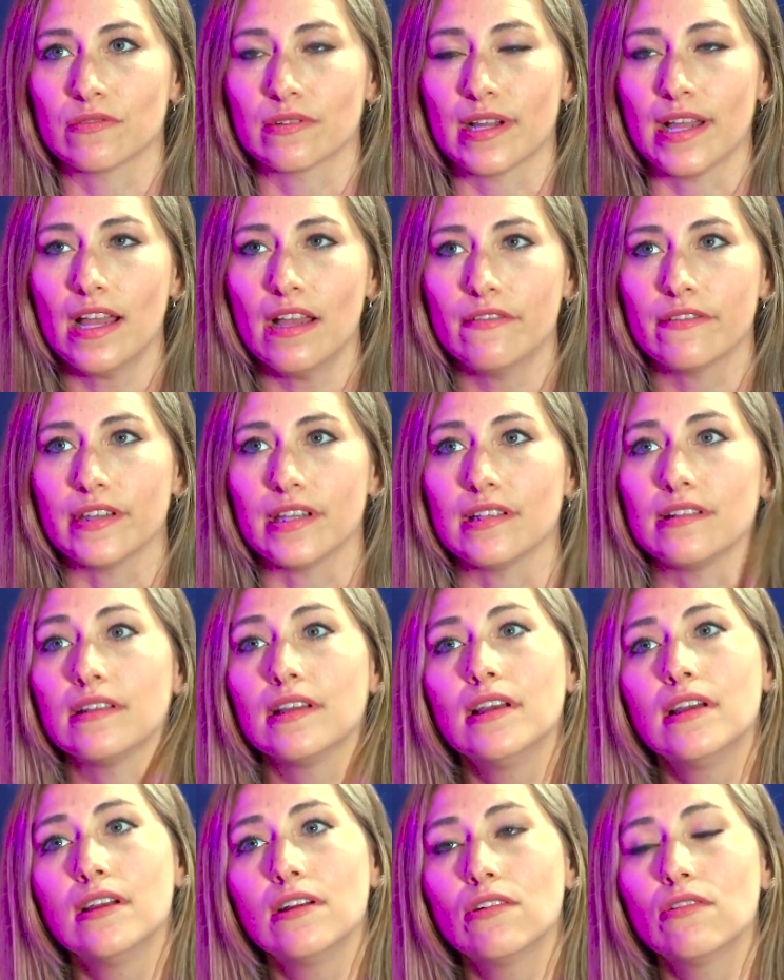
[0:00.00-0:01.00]
we're having
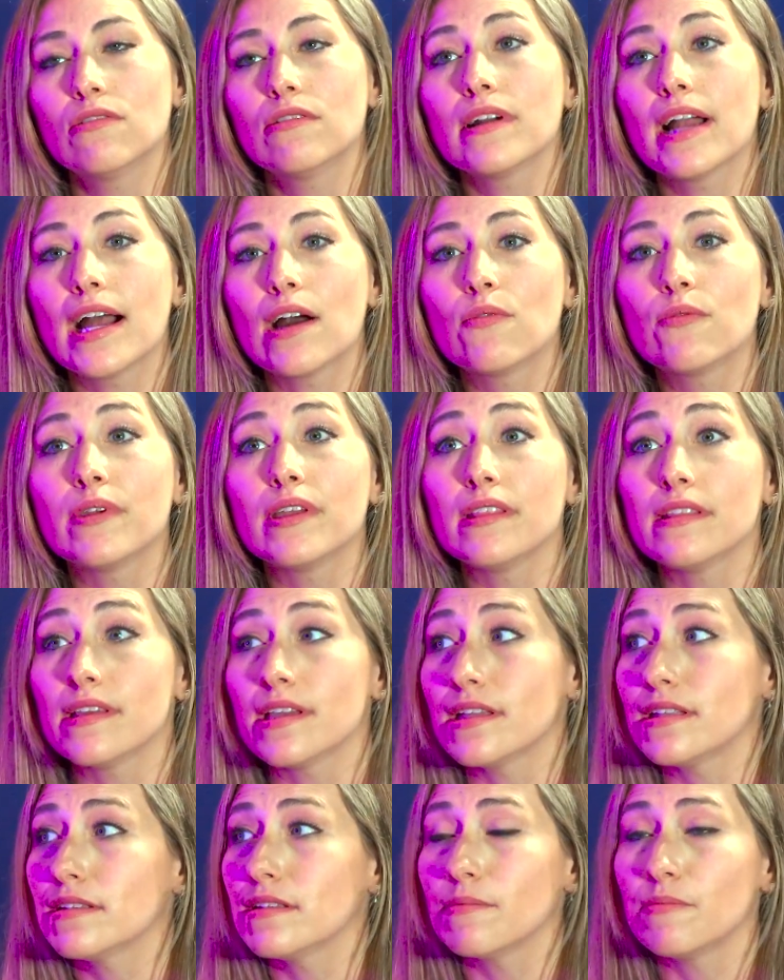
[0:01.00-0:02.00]
or how we
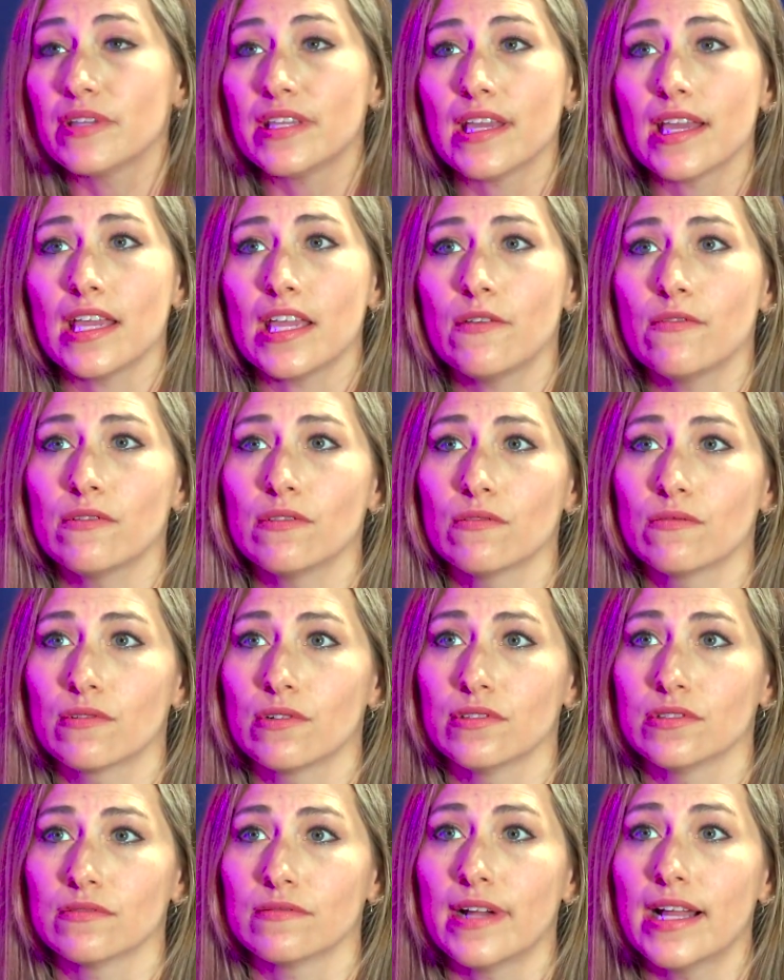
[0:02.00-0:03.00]
then behave in the
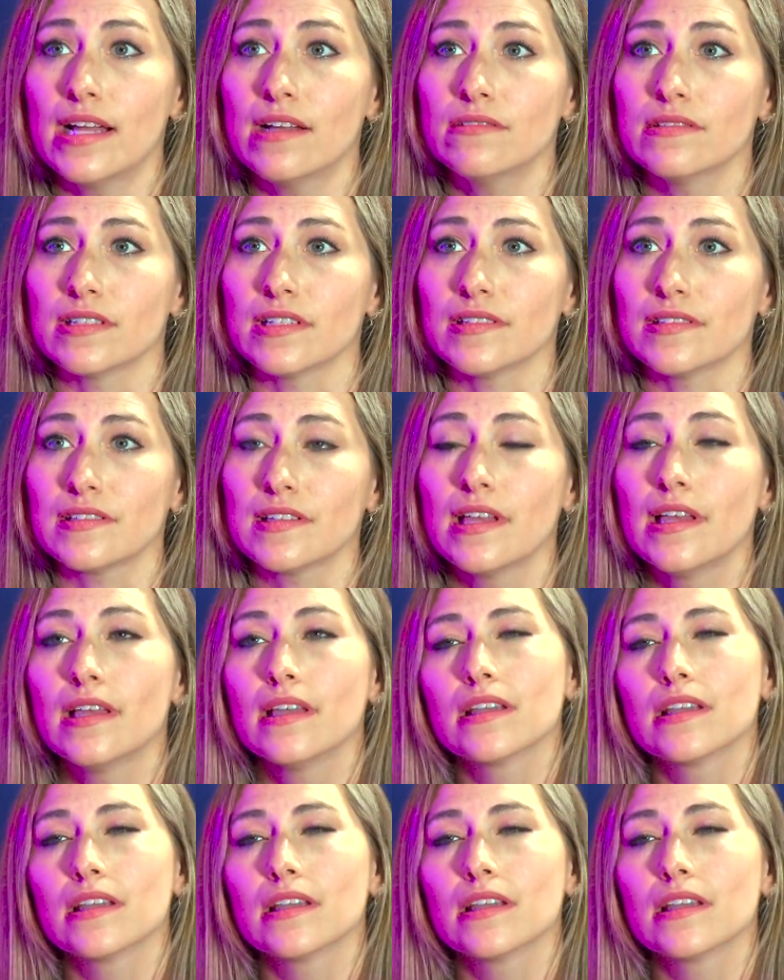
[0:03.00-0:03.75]
world around us.